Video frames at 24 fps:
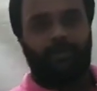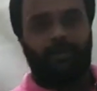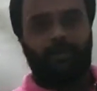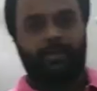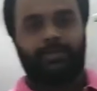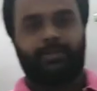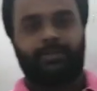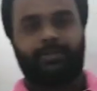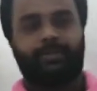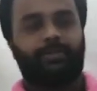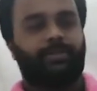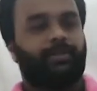
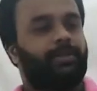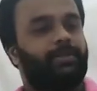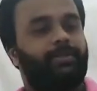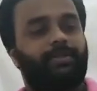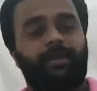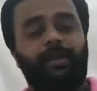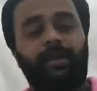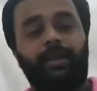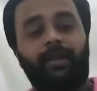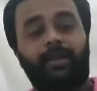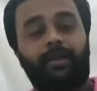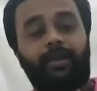
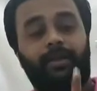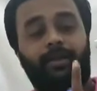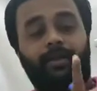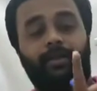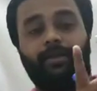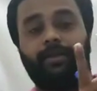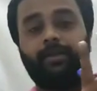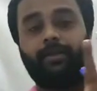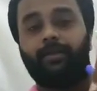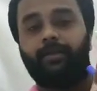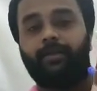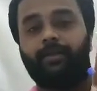it's a
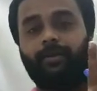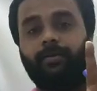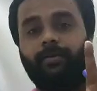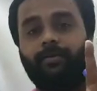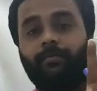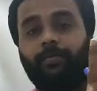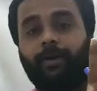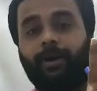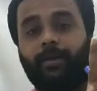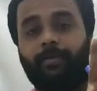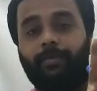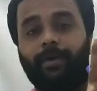
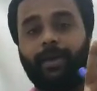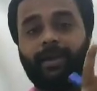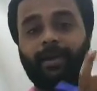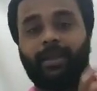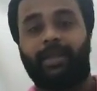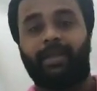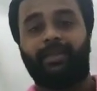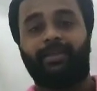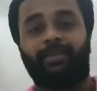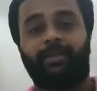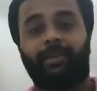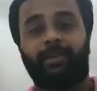bar
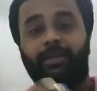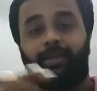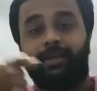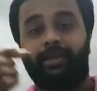magnet.